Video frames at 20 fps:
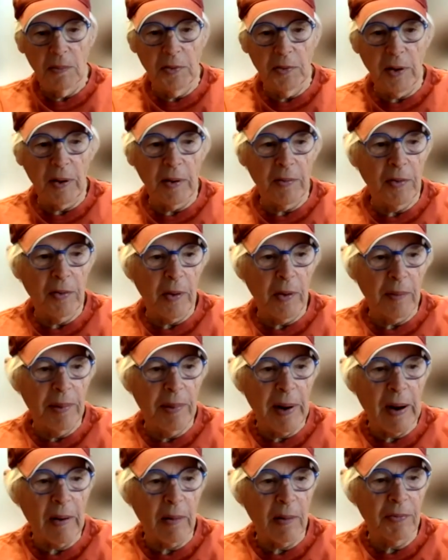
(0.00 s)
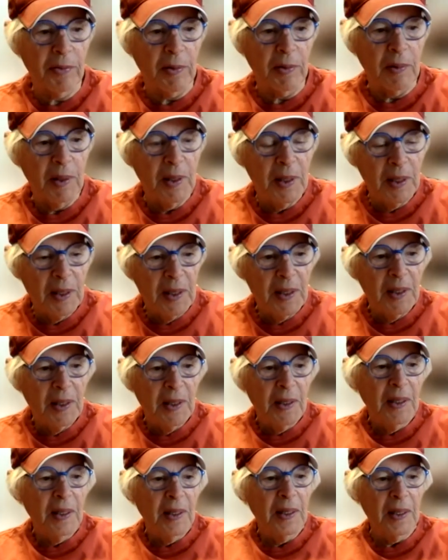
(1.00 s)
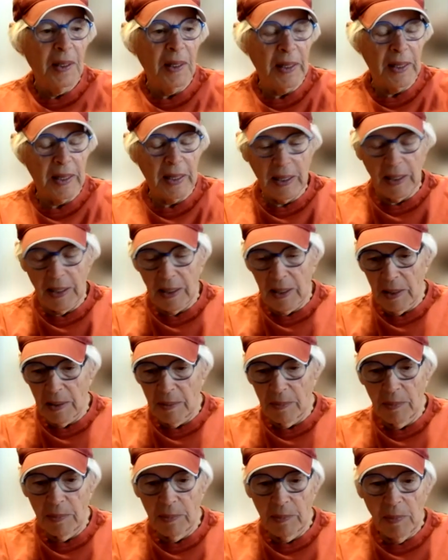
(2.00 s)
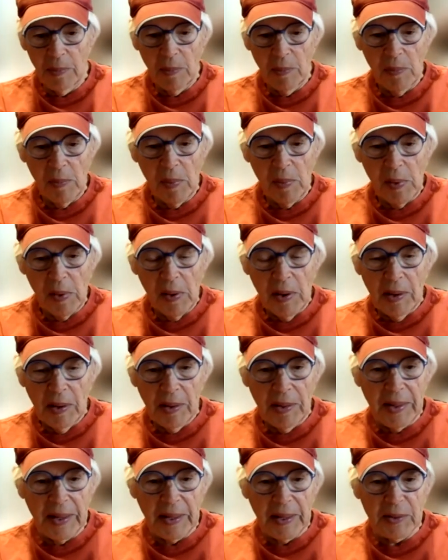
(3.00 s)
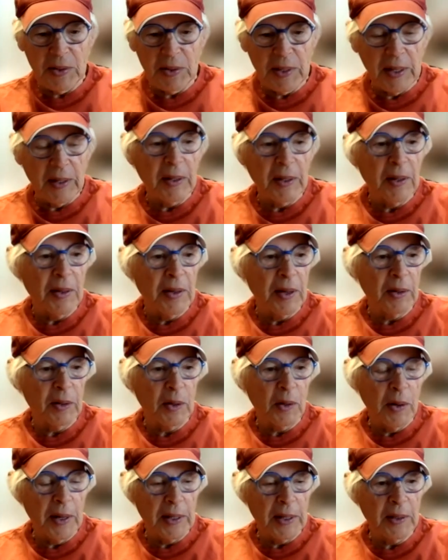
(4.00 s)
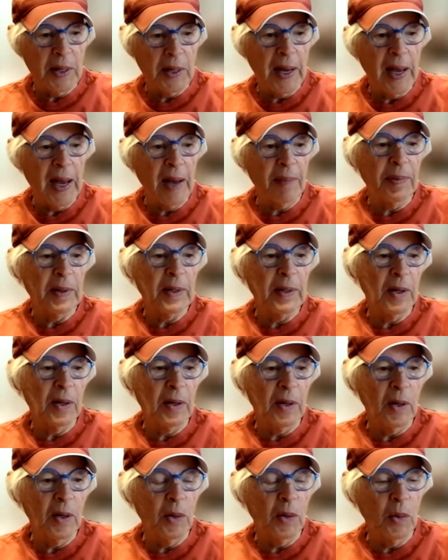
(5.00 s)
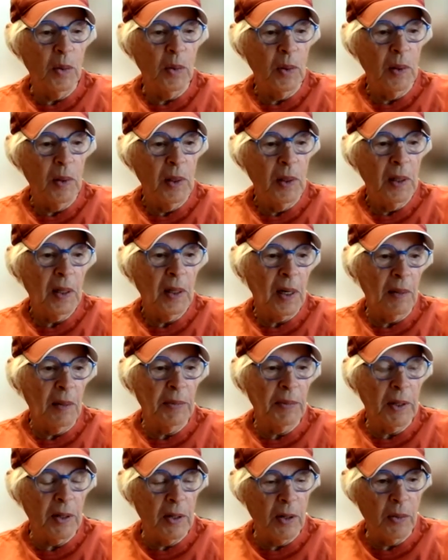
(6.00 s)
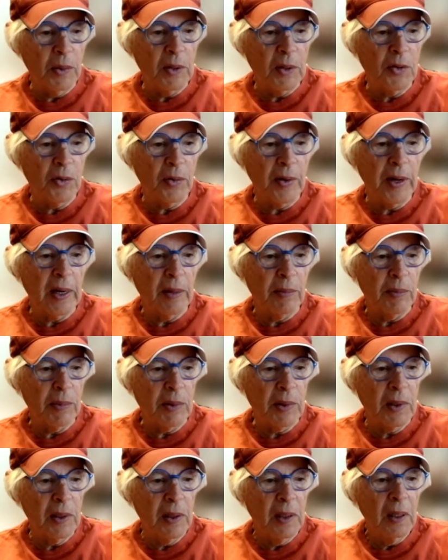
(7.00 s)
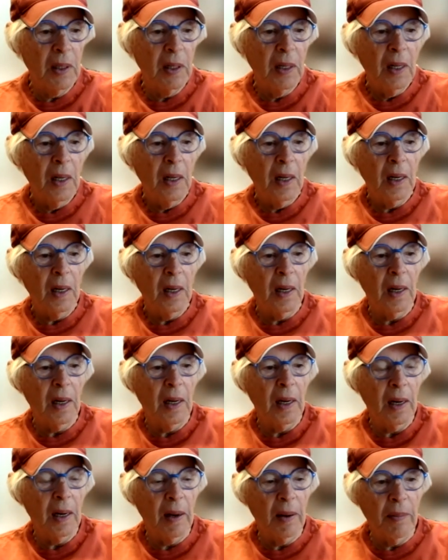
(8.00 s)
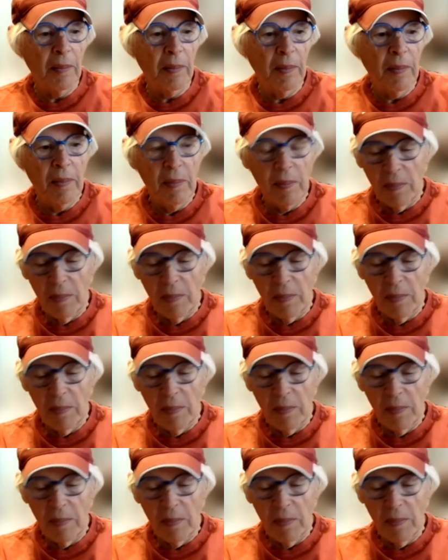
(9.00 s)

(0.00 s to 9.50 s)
very, very powerful. The things that are going to happen to you come to you in dreams. I